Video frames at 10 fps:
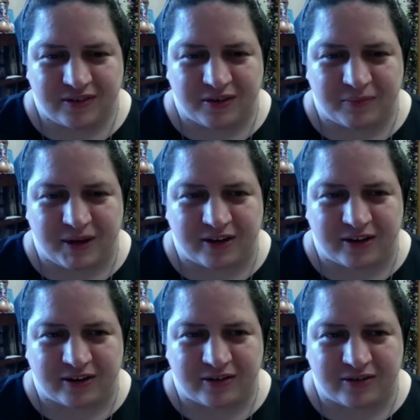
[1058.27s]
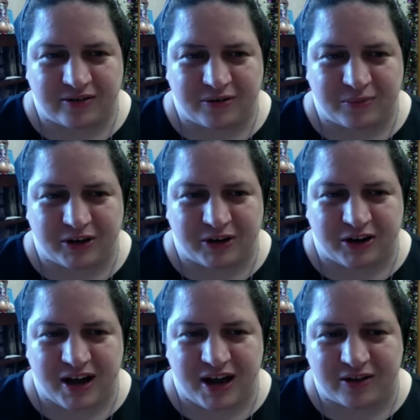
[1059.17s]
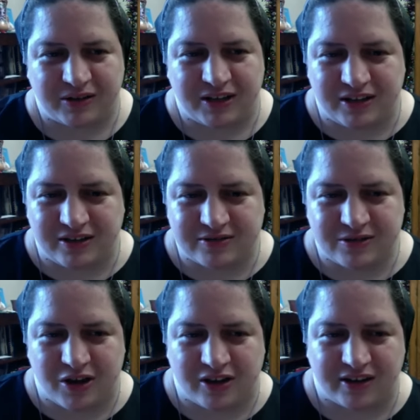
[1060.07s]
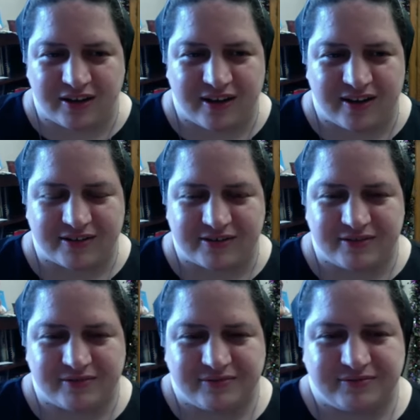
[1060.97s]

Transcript: no matter how he's calling us.